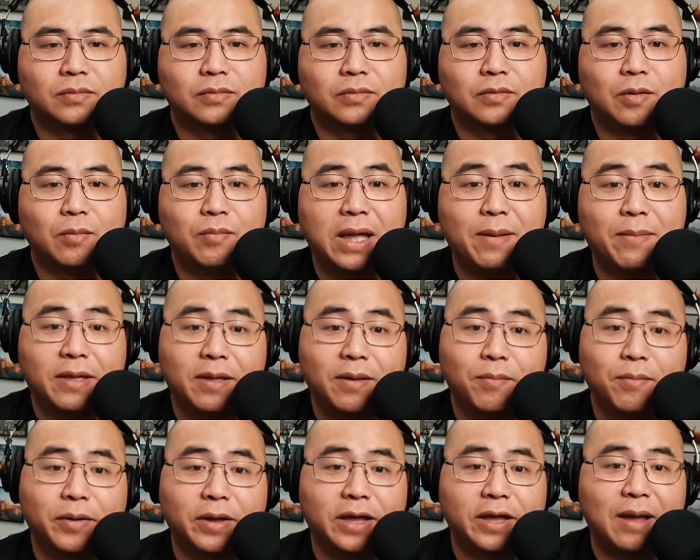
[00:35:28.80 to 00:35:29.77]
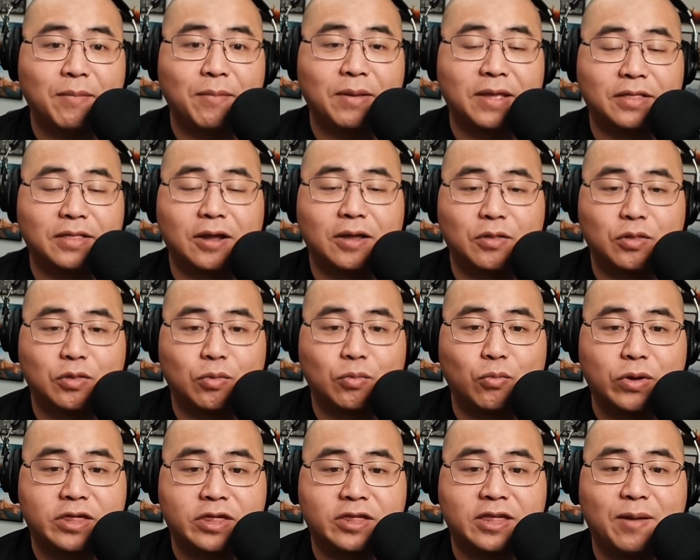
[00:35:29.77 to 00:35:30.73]
Maybe, but I mean,
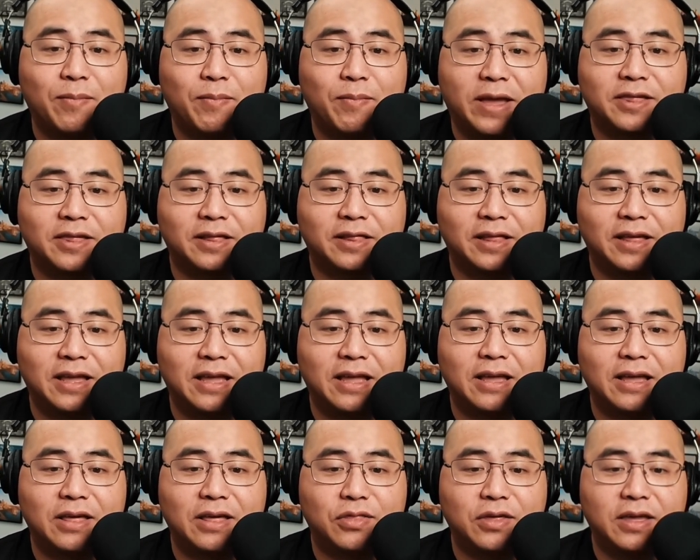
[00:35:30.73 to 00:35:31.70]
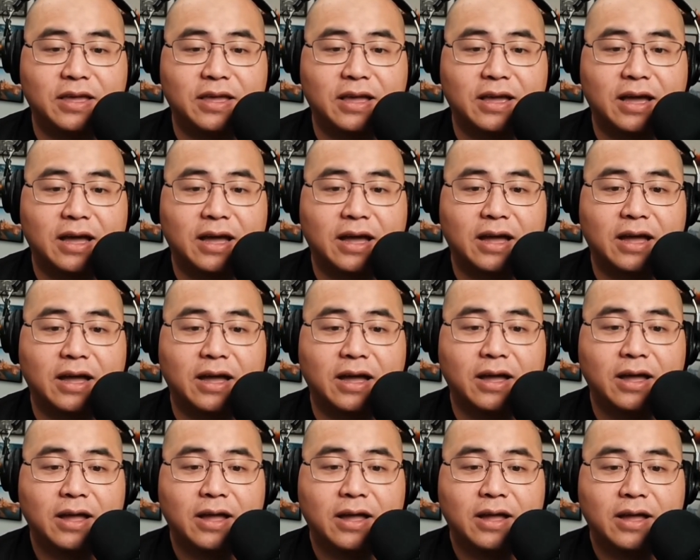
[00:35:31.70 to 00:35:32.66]
we see basically the
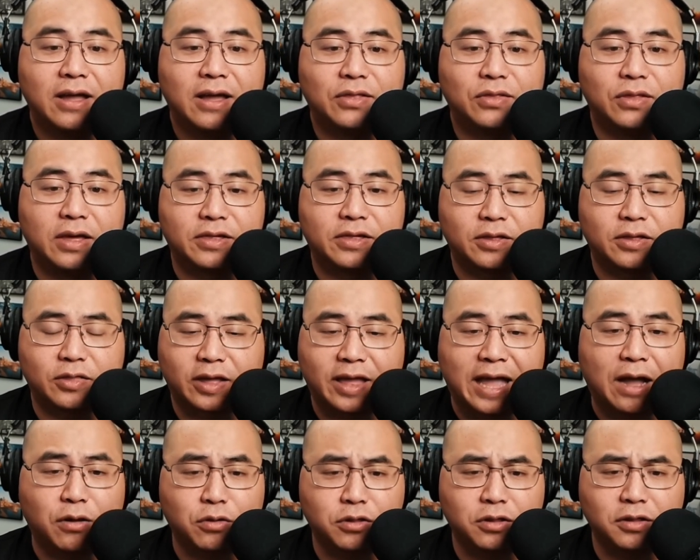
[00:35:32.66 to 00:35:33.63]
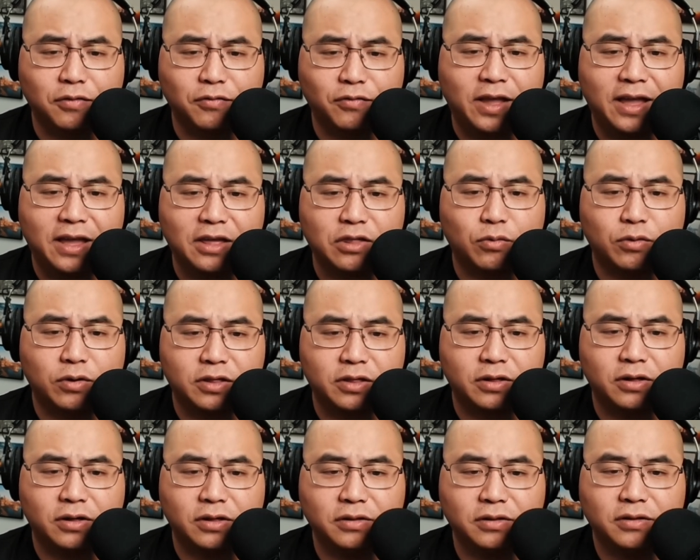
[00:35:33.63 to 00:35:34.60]
is it the Council of Kangs? What is it
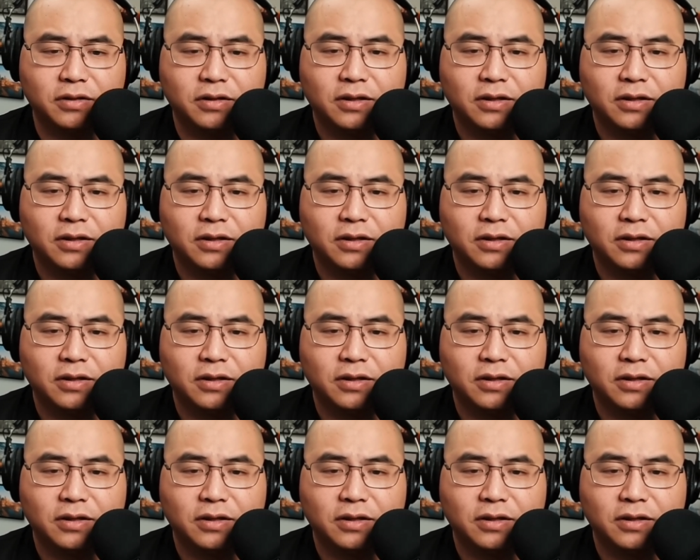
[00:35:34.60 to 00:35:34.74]
called?